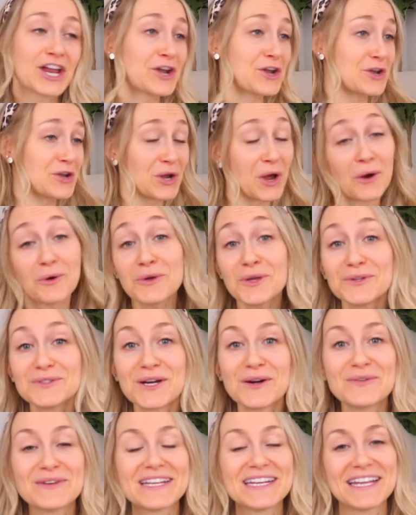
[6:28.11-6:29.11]
No, you
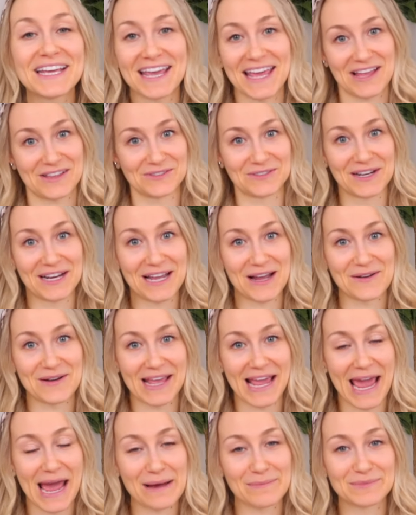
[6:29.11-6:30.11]
don't need a calorie
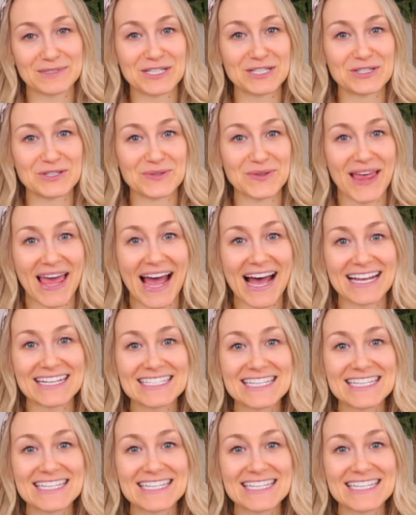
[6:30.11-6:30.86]
counting app to do that.